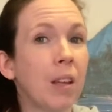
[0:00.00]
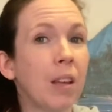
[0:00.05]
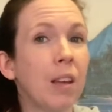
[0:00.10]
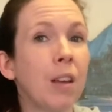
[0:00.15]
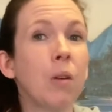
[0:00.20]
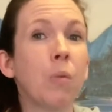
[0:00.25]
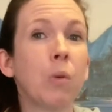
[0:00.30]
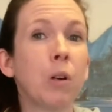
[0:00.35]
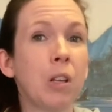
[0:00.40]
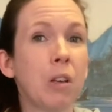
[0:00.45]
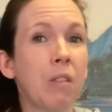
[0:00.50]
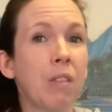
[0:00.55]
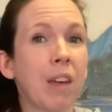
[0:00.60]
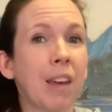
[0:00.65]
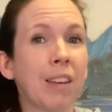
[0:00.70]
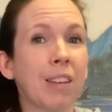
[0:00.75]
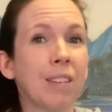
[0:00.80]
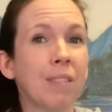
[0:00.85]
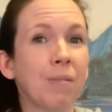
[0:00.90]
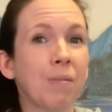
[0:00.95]
What do you
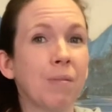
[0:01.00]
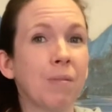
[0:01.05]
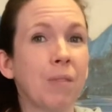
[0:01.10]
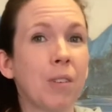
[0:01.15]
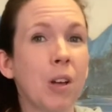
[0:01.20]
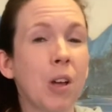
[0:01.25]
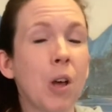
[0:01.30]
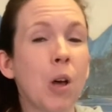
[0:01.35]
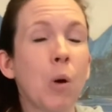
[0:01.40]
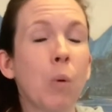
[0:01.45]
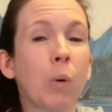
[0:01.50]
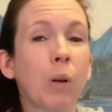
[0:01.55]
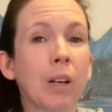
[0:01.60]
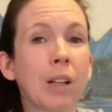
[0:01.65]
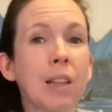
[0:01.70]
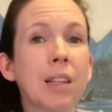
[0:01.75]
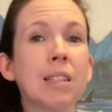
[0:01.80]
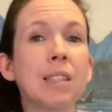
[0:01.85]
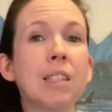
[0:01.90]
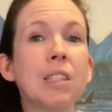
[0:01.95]
think? We're
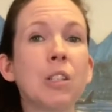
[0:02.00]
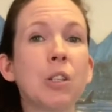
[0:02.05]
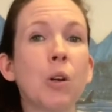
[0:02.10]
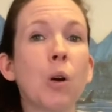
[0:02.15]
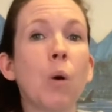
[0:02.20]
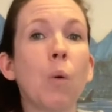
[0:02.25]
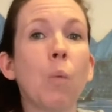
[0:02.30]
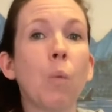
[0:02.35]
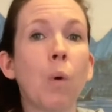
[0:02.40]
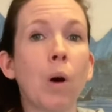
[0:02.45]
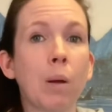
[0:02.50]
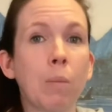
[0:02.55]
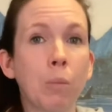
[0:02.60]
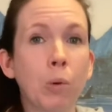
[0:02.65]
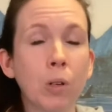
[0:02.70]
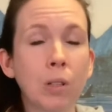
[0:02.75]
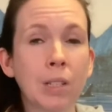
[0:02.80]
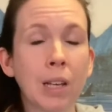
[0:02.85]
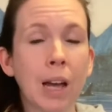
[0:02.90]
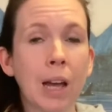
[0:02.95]
going to listen to it one
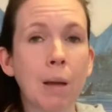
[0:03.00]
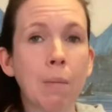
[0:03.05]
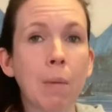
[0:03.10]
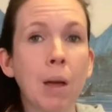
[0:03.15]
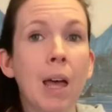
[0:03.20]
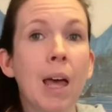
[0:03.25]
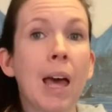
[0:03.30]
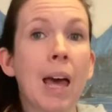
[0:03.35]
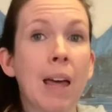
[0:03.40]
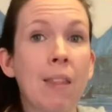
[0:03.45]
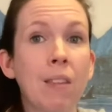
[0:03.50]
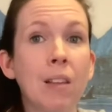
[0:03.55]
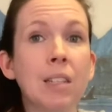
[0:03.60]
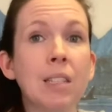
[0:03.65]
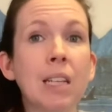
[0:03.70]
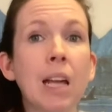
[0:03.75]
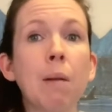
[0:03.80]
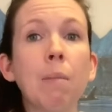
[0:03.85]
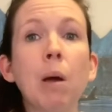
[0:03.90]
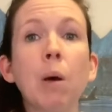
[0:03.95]
more time. And
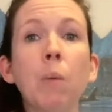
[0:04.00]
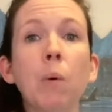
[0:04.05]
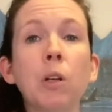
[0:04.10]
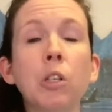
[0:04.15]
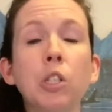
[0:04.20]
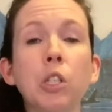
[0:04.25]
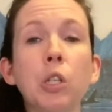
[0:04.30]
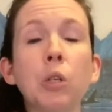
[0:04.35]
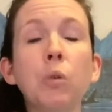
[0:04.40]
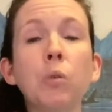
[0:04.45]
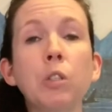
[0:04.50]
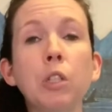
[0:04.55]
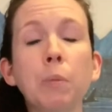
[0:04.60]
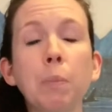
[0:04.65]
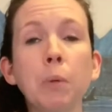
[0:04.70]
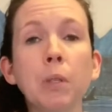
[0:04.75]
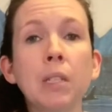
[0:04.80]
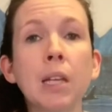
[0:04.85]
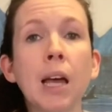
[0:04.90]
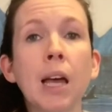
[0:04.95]
this time I want you to
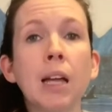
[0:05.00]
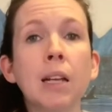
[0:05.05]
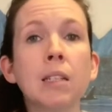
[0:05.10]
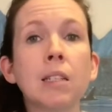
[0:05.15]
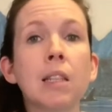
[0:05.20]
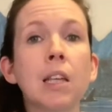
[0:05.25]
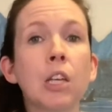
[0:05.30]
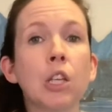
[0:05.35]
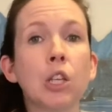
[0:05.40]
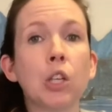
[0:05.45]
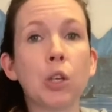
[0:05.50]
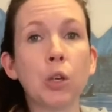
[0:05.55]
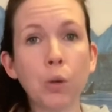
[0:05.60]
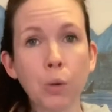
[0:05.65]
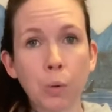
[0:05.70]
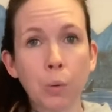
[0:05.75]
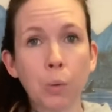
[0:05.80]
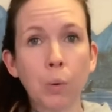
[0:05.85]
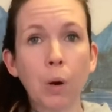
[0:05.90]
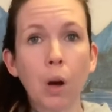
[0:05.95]
pretend that
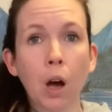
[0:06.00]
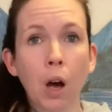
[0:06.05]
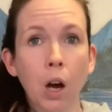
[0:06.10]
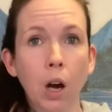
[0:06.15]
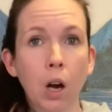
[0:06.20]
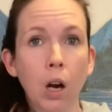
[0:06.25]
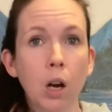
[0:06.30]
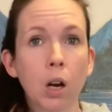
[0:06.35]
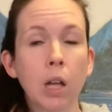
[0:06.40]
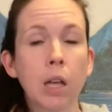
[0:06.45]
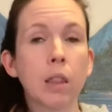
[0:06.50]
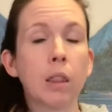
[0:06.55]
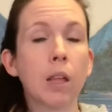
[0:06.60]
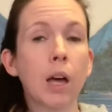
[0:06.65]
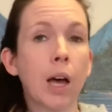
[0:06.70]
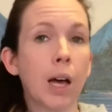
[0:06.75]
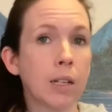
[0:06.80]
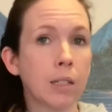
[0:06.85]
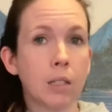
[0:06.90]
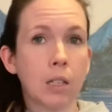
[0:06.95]
you are in the
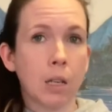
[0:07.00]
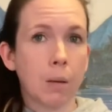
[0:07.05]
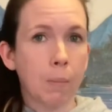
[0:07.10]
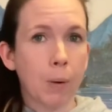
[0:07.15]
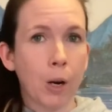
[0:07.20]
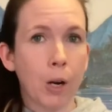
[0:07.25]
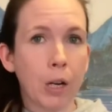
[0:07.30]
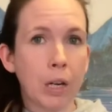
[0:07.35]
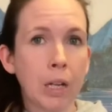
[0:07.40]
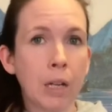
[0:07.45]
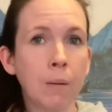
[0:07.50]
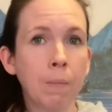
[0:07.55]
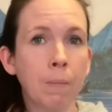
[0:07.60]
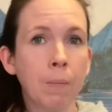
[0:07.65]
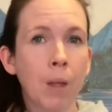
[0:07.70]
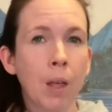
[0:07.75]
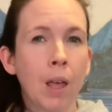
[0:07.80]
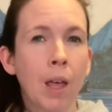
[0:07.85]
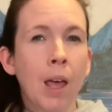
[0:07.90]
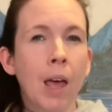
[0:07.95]
hunting party.
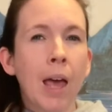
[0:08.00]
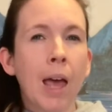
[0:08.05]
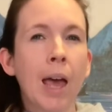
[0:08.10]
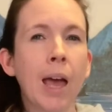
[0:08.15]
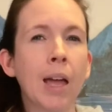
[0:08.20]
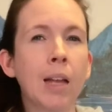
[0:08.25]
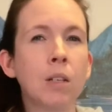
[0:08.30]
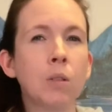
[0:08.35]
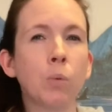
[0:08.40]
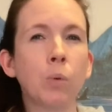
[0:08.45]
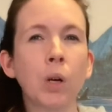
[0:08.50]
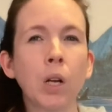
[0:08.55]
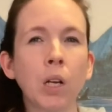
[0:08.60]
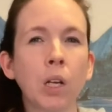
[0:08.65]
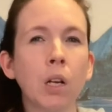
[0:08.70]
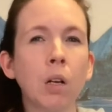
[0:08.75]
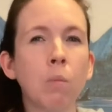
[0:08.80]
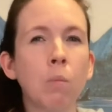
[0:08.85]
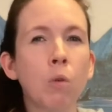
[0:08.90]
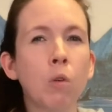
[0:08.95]
And we're not
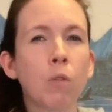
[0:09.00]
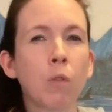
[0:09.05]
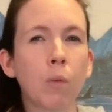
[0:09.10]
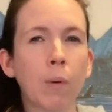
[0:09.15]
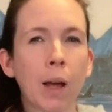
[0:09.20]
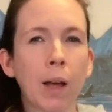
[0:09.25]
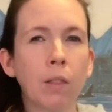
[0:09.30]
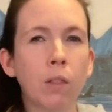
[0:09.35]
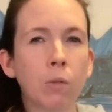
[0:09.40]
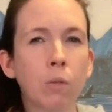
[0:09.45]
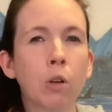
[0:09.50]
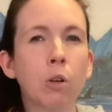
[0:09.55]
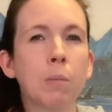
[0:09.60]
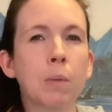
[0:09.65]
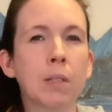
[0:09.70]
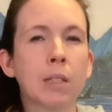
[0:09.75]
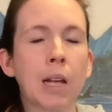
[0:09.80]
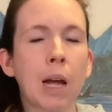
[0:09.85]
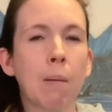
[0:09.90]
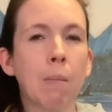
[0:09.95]
going to move around the room
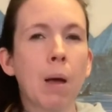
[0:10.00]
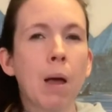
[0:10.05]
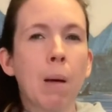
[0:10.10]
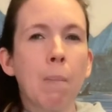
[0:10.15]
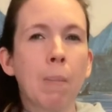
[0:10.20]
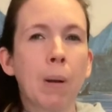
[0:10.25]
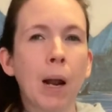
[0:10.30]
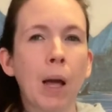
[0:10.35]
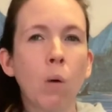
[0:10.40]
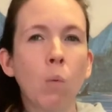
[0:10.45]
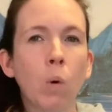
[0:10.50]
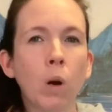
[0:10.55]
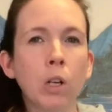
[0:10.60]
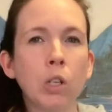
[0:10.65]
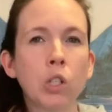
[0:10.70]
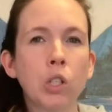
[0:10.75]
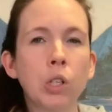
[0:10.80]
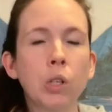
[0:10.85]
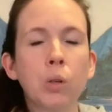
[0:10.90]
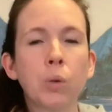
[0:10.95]
this time, but I
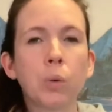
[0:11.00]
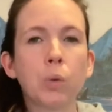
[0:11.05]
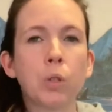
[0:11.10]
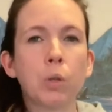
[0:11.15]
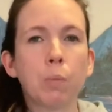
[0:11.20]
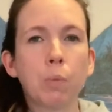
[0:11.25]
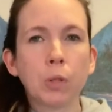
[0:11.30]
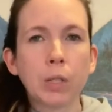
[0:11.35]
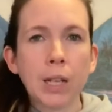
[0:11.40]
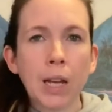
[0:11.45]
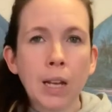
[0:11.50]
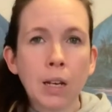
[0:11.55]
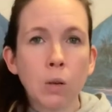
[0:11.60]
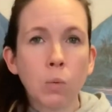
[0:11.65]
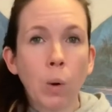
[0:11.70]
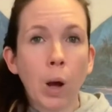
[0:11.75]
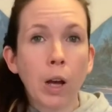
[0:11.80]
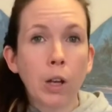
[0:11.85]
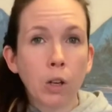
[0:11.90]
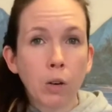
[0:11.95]
want you to pretend
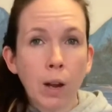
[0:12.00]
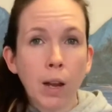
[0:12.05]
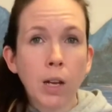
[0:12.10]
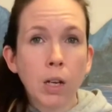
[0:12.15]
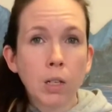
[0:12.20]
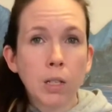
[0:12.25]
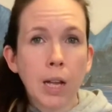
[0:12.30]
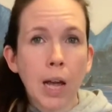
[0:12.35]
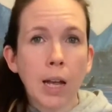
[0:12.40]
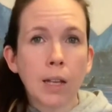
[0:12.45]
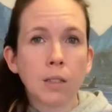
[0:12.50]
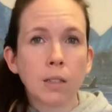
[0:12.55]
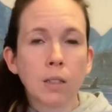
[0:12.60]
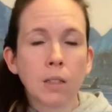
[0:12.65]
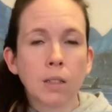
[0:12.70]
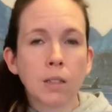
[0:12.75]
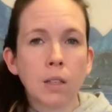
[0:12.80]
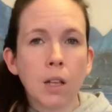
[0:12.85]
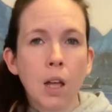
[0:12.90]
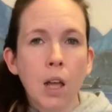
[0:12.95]
while you're at your
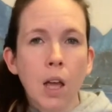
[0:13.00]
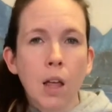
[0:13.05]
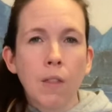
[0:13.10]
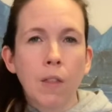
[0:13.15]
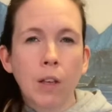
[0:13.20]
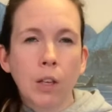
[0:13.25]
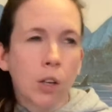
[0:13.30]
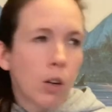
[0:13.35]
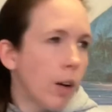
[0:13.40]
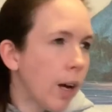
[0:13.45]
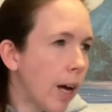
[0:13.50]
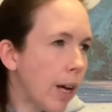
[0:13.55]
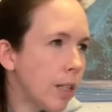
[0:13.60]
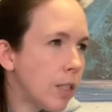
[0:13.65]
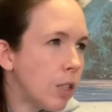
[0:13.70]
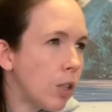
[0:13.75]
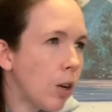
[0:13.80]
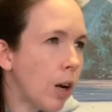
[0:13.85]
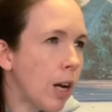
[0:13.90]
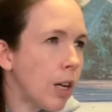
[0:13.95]
desks that you're a
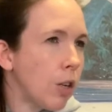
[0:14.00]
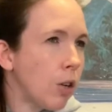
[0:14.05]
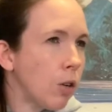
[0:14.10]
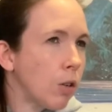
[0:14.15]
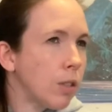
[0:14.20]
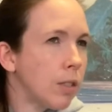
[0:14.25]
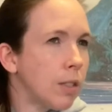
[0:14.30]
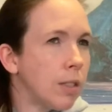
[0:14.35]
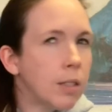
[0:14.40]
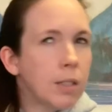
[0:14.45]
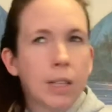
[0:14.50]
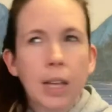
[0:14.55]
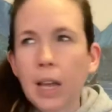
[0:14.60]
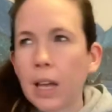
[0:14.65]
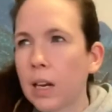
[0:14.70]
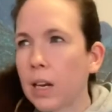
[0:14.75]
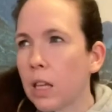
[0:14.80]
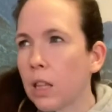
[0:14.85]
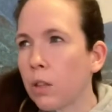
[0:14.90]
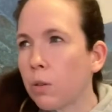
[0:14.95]
hunter and you're
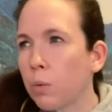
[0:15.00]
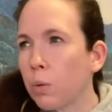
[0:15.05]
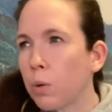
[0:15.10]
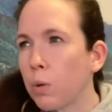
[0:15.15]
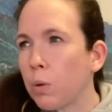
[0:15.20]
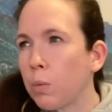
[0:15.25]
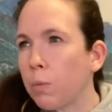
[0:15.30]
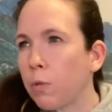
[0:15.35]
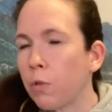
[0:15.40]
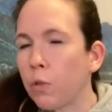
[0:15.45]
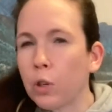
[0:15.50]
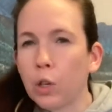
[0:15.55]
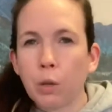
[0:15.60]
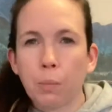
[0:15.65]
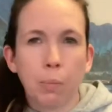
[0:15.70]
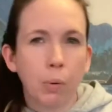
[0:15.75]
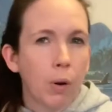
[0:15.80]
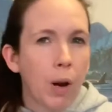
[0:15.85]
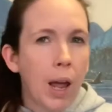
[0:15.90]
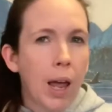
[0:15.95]
scanning the room for your
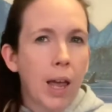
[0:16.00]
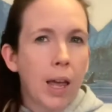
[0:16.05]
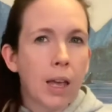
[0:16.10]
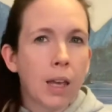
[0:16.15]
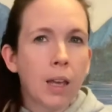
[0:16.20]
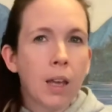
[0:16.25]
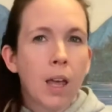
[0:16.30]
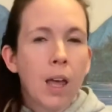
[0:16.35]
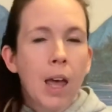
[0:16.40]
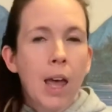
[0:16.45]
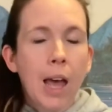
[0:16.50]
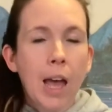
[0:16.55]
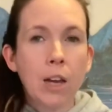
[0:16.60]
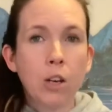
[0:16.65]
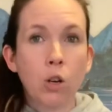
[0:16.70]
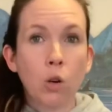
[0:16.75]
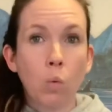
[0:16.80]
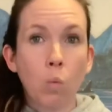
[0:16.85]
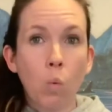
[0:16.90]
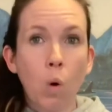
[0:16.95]
prey and
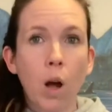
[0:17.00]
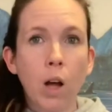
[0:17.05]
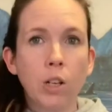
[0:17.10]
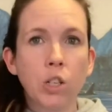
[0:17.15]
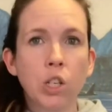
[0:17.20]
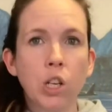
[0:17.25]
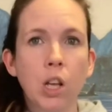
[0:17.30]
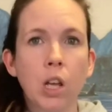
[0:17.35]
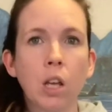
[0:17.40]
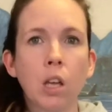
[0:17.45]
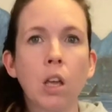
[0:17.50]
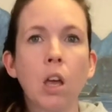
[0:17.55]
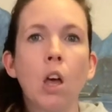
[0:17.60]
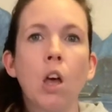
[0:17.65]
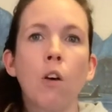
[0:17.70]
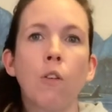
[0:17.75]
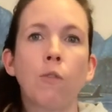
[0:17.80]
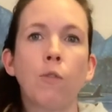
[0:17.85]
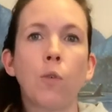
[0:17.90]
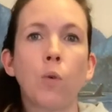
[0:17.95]
you're watching
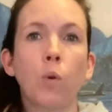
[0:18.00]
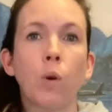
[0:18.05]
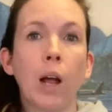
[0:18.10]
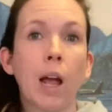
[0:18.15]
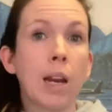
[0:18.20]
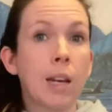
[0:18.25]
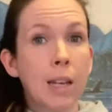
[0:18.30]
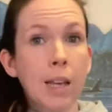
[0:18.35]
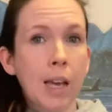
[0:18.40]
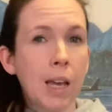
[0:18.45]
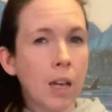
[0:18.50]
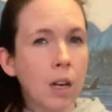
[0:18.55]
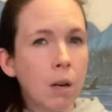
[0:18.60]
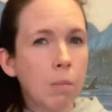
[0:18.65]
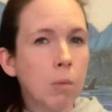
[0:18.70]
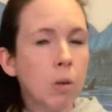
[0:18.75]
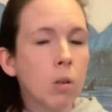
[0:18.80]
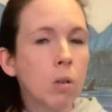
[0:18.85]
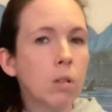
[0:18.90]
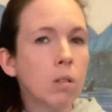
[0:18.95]
for any
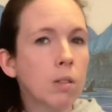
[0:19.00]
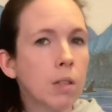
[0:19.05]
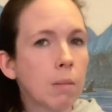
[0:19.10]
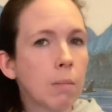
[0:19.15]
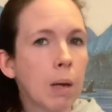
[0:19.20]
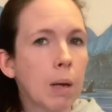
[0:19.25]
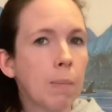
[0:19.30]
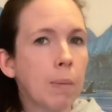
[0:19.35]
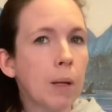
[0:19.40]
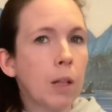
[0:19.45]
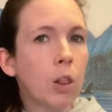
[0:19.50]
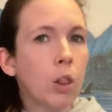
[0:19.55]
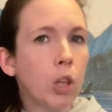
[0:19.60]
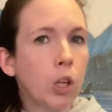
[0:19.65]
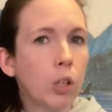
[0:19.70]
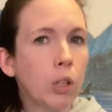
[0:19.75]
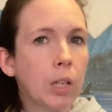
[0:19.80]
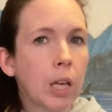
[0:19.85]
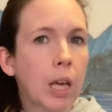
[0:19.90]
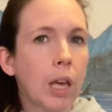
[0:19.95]
animals that might be
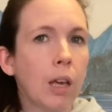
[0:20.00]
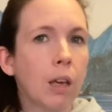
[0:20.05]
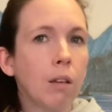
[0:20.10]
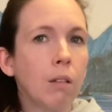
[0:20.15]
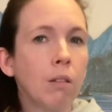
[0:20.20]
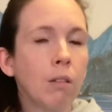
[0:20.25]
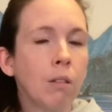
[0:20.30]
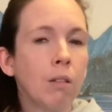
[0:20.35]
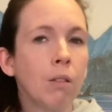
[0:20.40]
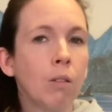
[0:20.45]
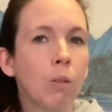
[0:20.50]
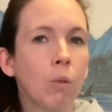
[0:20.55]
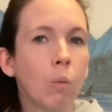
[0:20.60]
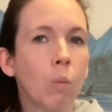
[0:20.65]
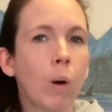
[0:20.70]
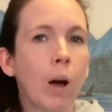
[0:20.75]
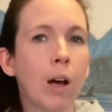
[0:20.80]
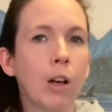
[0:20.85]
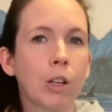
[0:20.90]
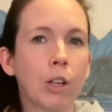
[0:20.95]
lurking
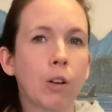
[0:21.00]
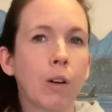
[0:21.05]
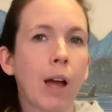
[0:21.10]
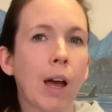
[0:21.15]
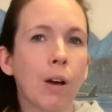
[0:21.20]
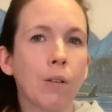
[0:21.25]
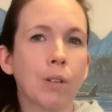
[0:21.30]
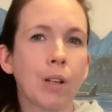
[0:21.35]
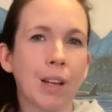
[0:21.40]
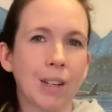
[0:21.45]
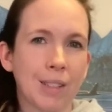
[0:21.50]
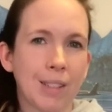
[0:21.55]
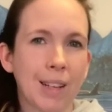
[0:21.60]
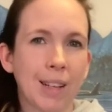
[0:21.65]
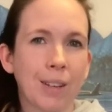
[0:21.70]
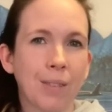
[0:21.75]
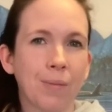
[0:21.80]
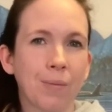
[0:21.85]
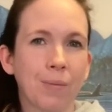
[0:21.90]
while you're out hunting.